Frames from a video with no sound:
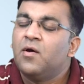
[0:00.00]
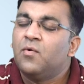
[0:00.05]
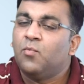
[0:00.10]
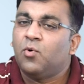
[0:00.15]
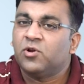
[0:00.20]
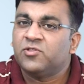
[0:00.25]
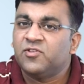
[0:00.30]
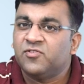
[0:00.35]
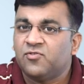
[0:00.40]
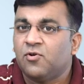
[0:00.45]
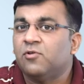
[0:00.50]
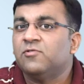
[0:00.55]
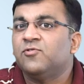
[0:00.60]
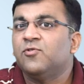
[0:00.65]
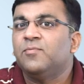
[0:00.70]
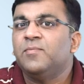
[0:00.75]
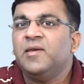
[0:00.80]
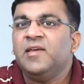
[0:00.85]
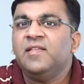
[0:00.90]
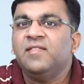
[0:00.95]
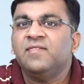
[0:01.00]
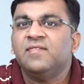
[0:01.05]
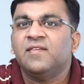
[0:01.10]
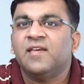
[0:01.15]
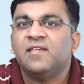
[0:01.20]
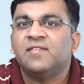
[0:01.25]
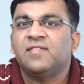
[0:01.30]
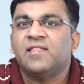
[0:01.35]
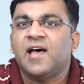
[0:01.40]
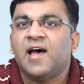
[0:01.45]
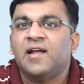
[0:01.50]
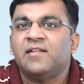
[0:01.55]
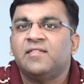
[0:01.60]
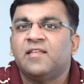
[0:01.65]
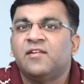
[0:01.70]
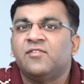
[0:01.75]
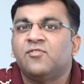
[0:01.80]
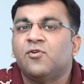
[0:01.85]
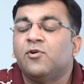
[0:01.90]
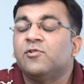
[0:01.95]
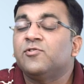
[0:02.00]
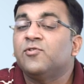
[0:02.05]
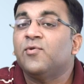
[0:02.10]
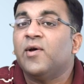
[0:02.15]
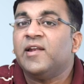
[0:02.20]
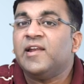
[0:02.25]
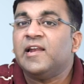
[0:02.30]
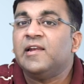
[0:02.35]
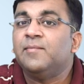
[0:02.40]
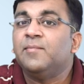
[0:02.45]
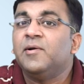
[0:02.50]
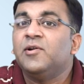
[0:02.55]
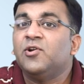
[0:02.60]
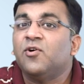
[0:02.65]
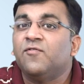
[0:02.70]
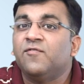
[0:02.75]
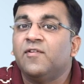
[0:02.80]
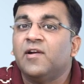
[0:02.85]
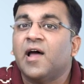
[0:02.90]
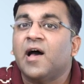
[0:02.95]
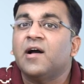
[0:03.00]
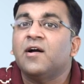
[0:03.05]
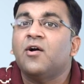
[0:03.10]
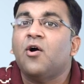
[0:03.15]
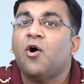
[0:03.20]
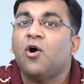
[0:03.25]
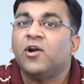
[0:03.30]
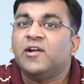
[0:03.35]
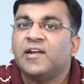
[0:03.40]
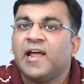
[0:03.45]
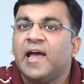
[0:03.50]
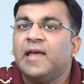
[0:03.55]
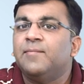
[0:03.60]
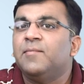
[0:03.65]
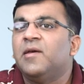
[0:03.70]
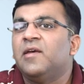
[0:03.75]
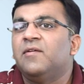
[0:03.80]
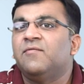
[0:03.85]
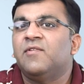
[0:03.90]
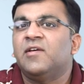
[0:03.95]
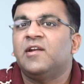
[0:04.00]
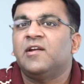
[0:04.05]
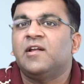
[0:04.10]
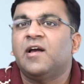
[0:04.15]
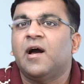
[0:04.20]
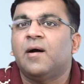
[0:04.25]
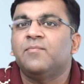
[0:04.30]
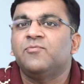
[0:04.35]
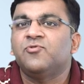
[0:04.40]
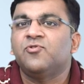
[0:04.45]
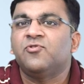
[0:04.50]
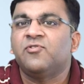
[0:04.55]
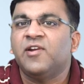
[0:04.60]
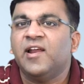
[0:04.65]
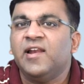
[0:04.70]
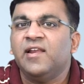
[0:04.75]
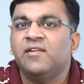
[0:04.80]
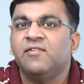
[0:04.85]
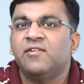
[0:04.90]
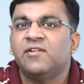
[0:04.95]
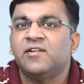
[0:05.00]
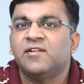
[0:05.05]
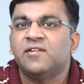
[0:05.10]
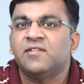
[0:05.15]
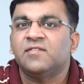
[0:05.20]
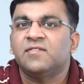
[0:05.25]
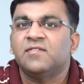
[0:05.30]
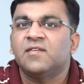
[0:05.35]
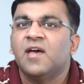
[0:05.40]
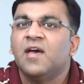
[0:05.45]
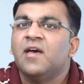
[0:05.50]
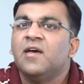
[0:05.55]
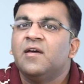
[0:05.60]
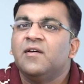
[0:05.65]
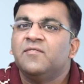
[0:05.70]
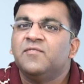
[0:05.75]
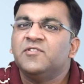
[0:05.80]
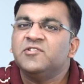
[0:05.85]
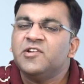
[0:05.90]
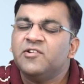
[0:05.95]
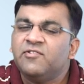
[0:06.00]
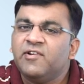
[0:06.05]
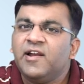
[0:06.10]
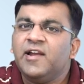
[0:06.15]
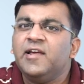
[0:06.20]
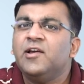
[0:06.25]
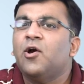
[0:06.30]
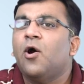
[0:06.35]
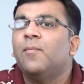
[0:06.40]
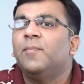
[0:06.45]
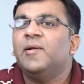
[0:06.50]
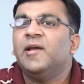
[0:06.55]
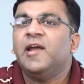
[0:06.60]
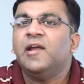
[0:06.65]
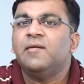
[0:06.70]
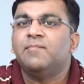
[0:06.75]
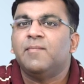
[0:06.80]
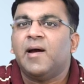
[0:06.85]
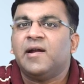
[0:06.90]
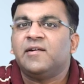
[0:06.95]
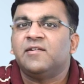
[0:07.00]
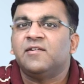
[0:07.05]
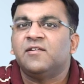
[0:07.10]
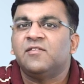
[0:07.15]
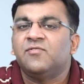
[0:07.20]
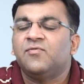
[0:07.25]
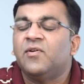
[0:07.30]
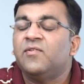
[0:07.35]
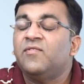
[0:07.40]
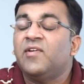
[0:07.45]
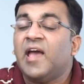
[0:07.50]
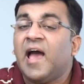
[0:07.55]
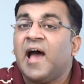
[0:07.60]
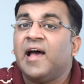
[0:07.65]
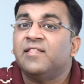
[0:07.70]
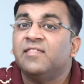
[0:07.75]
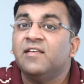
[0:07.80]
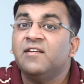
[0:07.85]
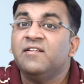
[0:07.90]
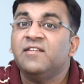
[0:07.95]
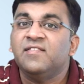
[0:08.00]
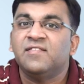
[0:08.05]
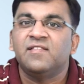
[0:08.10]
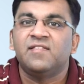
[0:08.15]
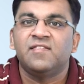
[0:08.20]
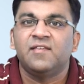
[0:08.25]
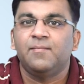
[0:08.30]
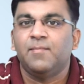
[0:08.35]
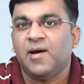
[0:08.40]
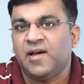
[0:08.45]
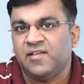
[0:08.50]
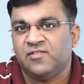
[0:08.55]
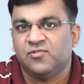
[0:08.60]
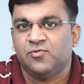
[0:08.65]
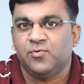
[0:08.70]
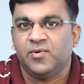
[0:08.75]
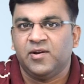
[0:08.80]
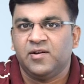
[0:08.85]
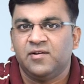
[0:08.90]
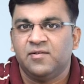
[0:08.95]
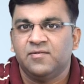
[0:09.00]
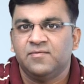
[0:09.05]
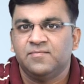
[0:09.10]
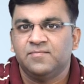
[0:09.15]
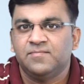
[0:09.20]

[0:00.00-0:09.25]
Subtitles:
What this also means is that there is also an element of luck or timing when it comes to trailing returns, which can really complicate matters when we add the recency bias to it.